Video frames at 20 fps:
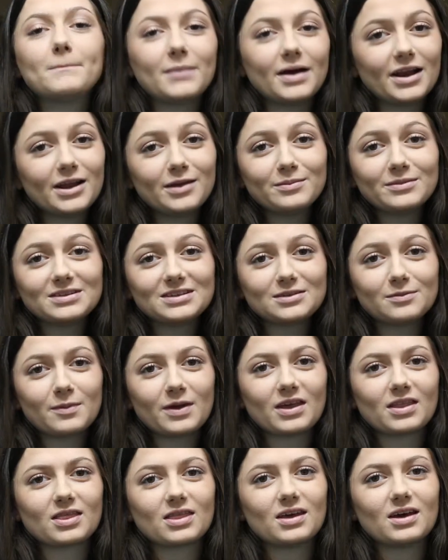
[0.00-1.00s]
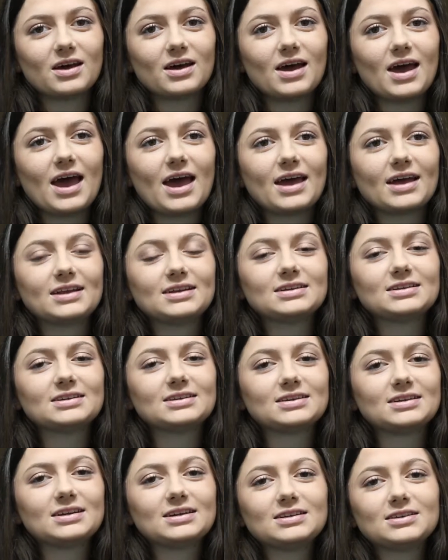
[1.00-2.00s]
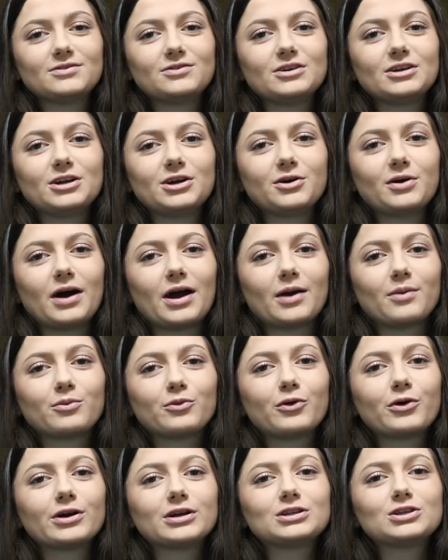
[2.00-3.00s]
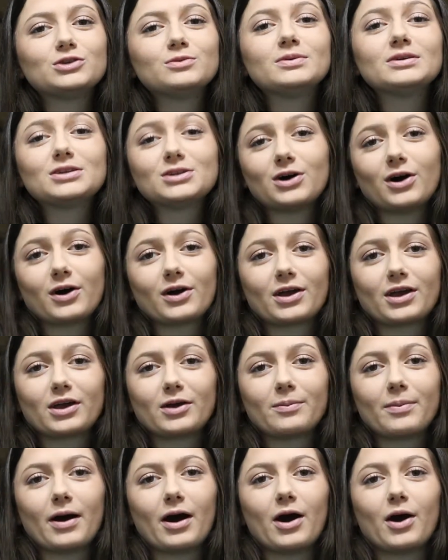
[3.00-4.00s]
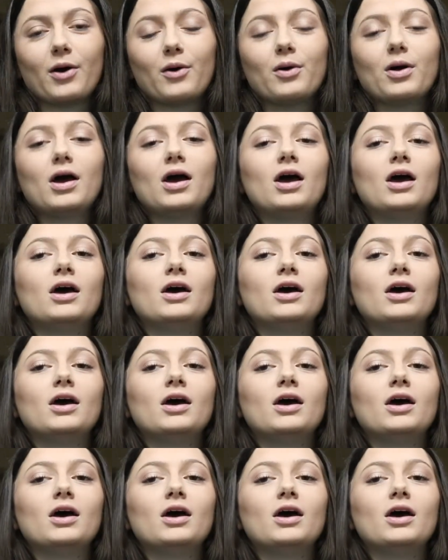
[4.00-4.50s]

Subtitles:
My name is Samantha, and in today's video, I'm going to be talking about